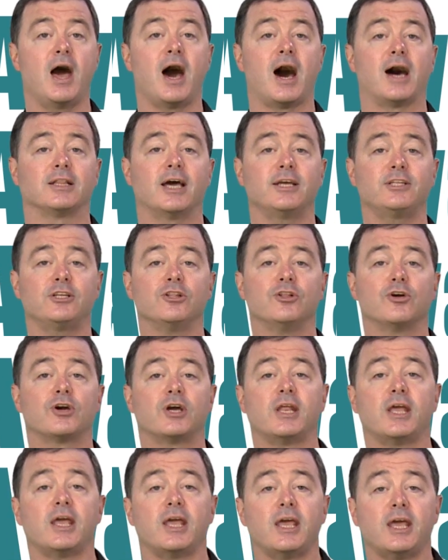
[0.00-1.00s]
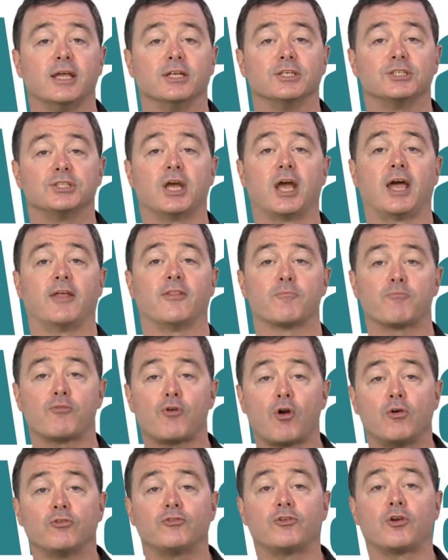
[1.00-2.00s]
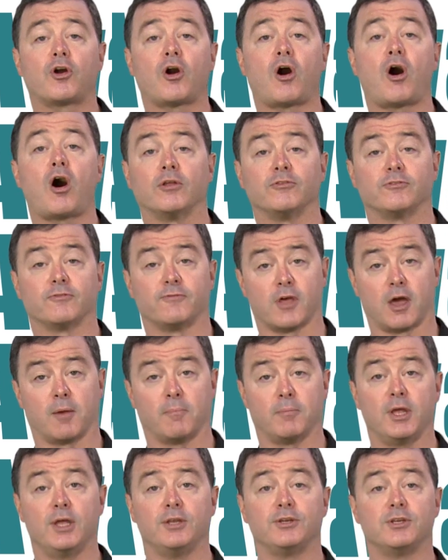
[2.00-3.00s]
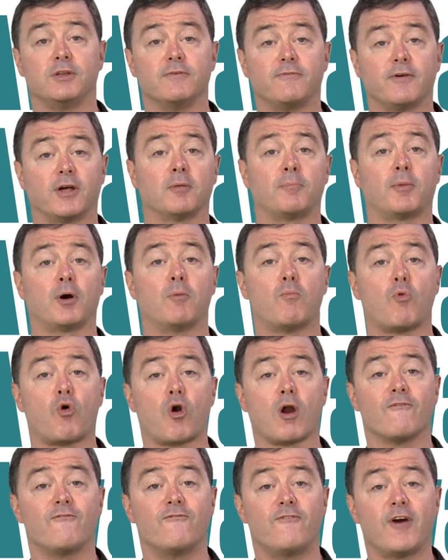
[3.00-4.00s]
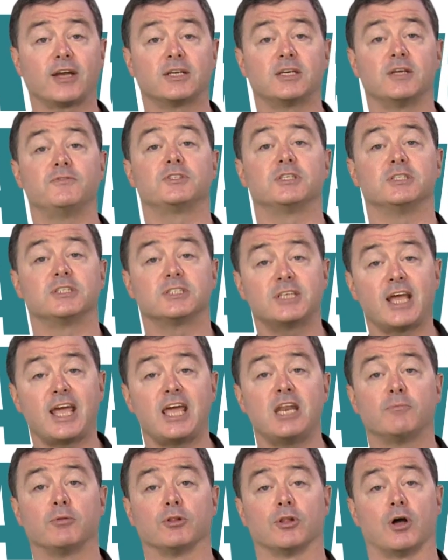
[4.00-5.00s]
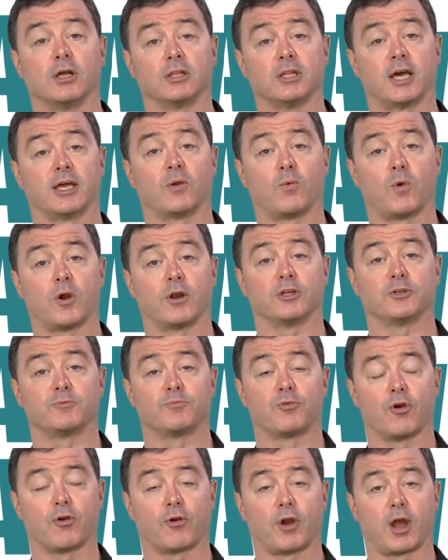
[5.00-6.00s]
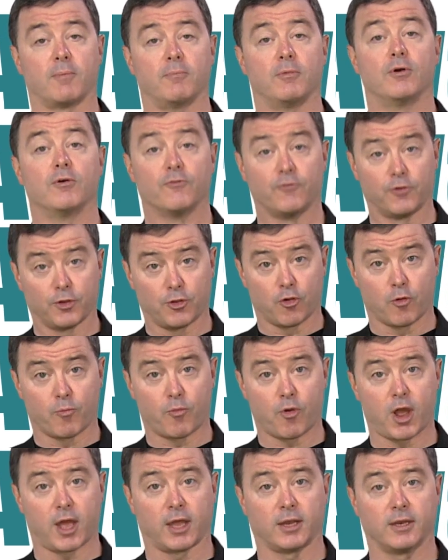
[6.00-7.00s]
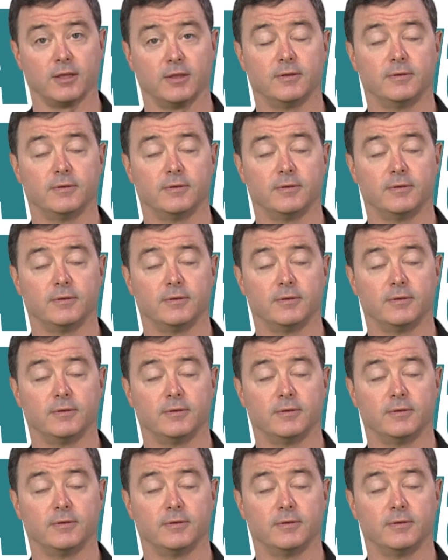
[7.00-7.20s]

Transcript: I'd like to look at each and the pros and cons of them to develop a more effective, sustainable online awareness program for your brand.